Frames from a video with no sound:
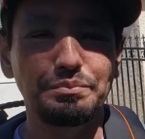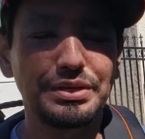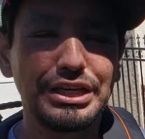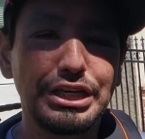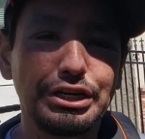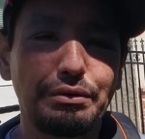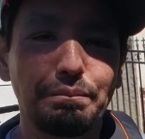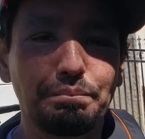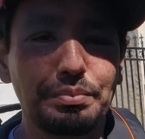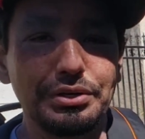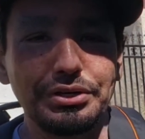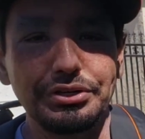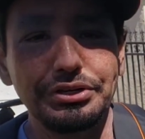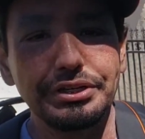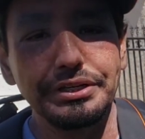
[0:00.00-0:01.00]
being a
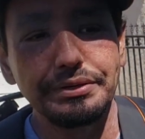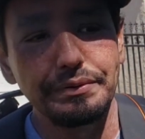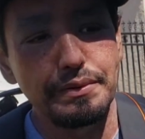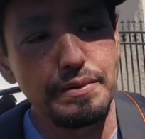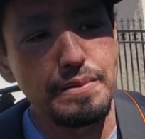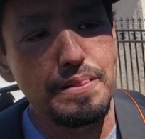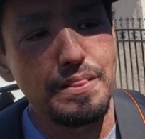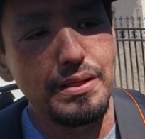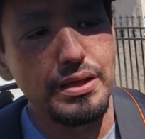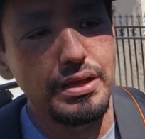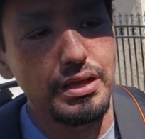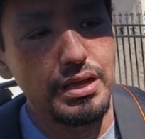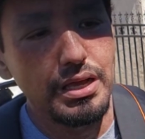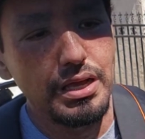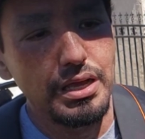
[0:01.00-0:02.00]
bird.
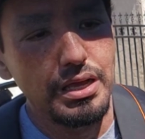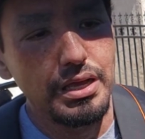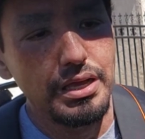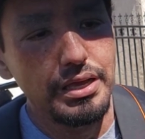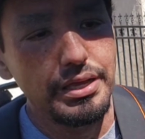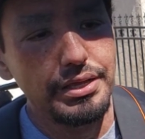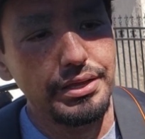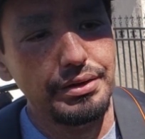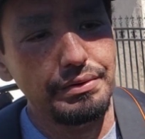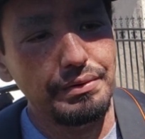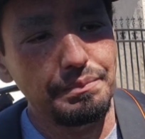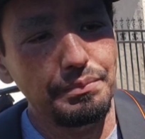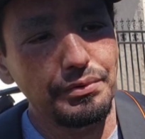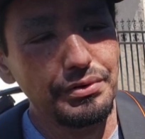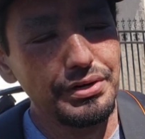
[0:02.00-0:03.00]
You're
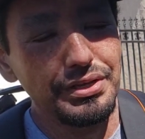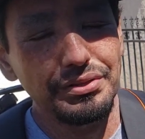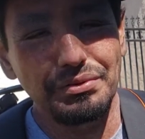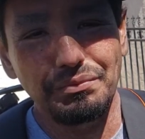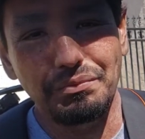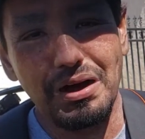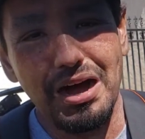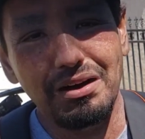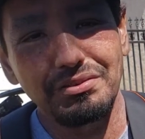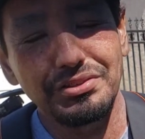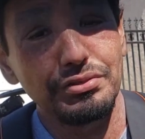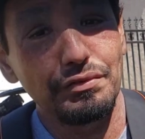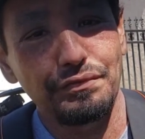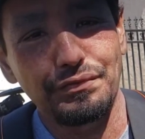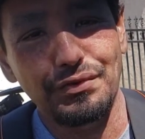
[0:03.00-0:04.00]
born in the wild, in
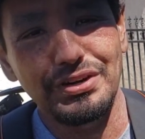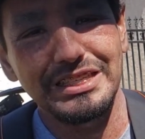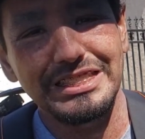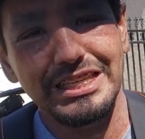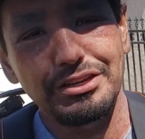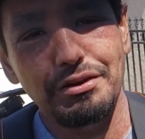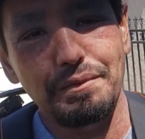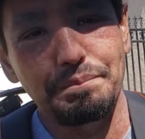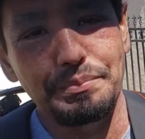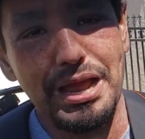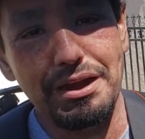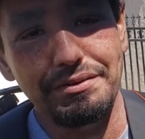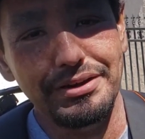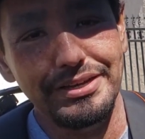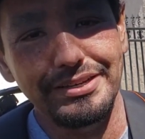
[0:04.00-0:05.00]
the forest. Let's say you're a
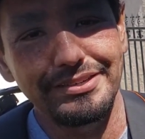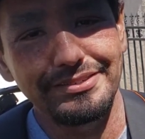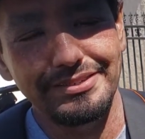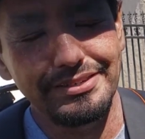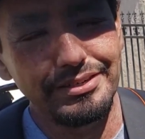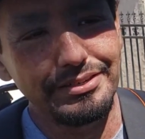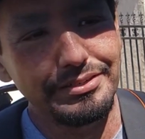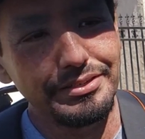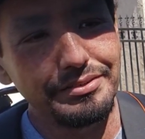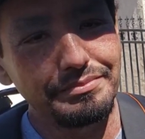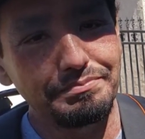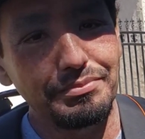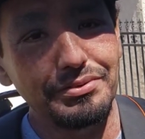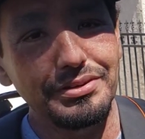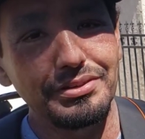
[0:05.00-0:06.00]
parrot, you know, you're
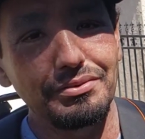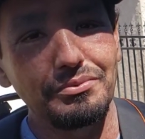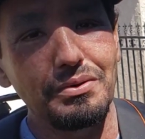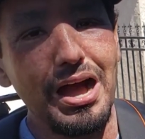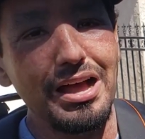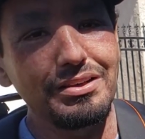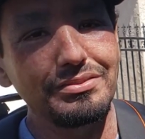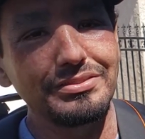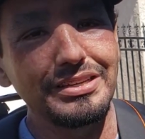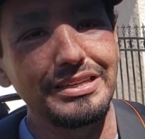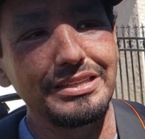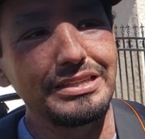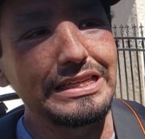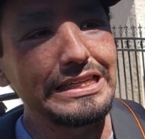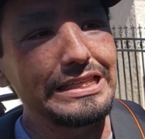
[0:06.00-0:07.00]
born in the wild,
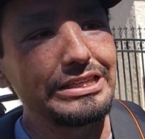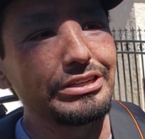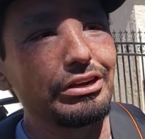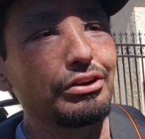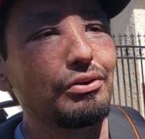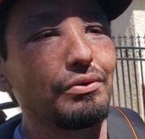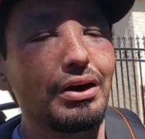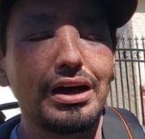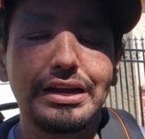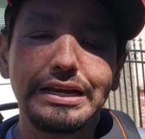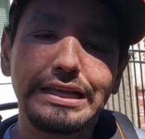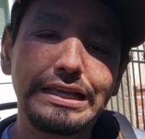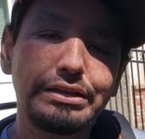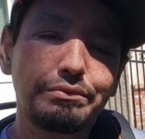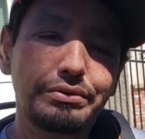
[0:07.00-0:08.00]
and you could go out and
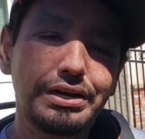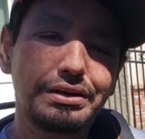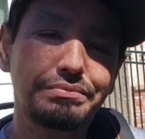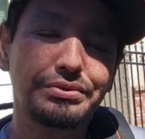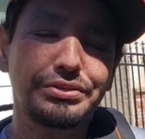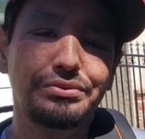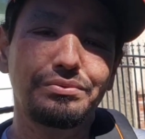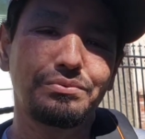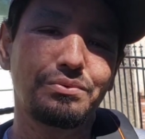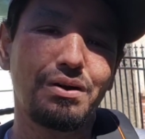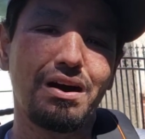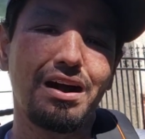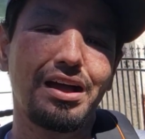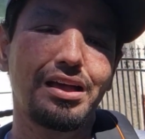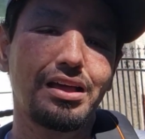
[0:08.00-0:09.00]
eat whatever you
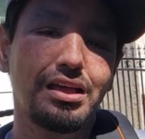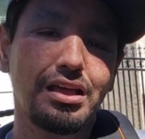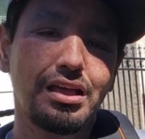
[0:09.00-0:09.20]
want.